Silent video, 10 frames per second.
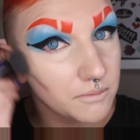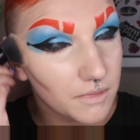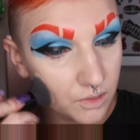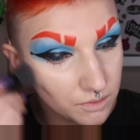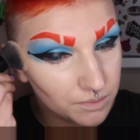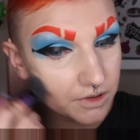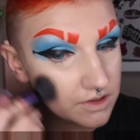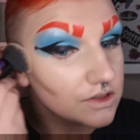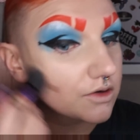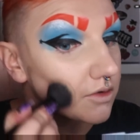
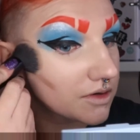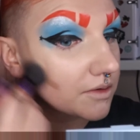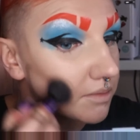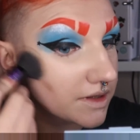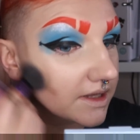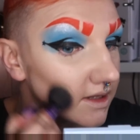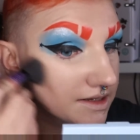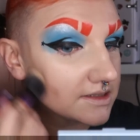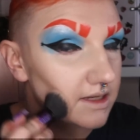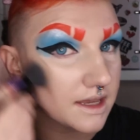Birthstone
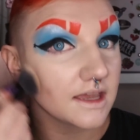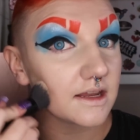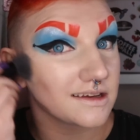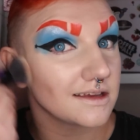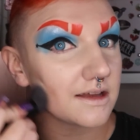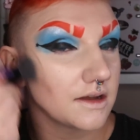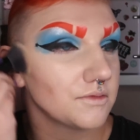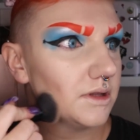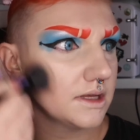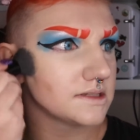playlist, and I
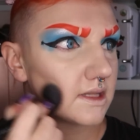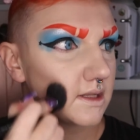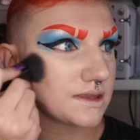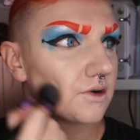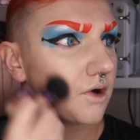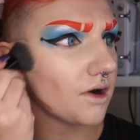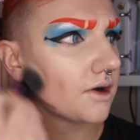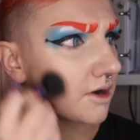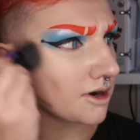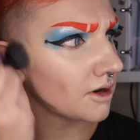realized that there
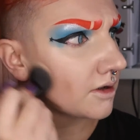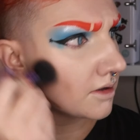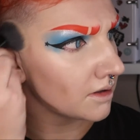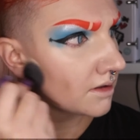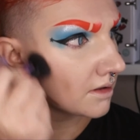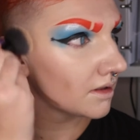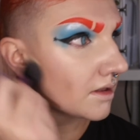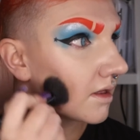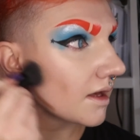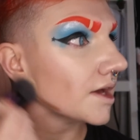are
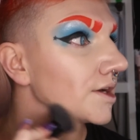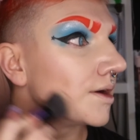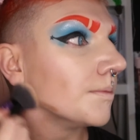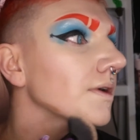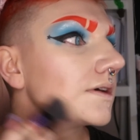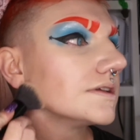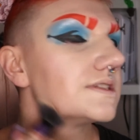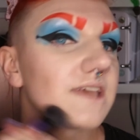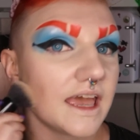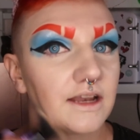10
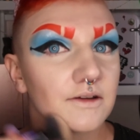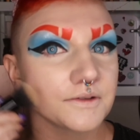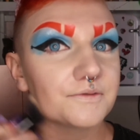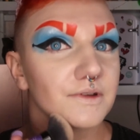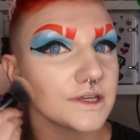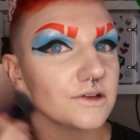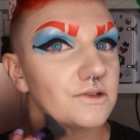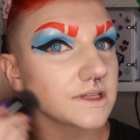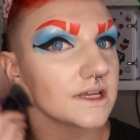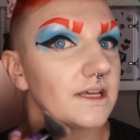
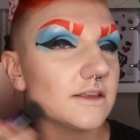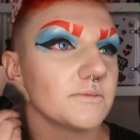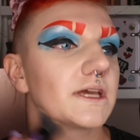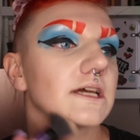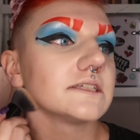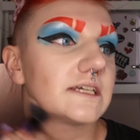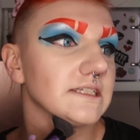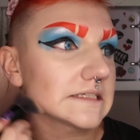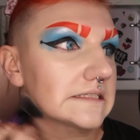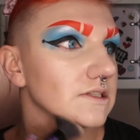videos in it because I
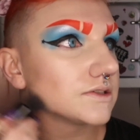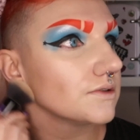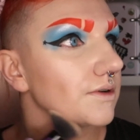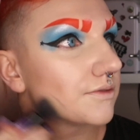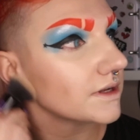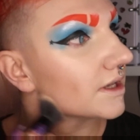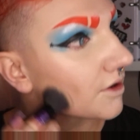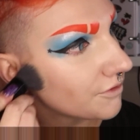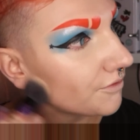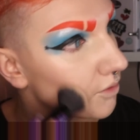didn't do a
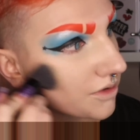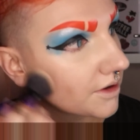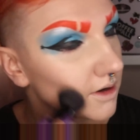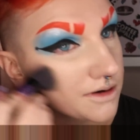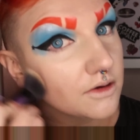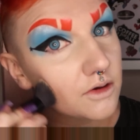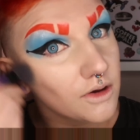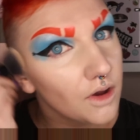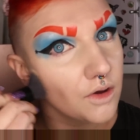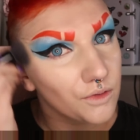video for
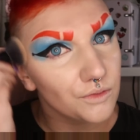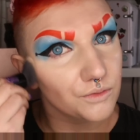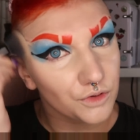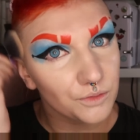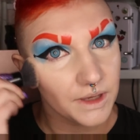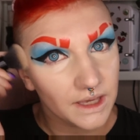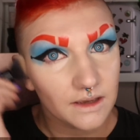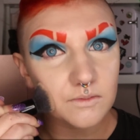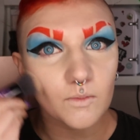Ruby,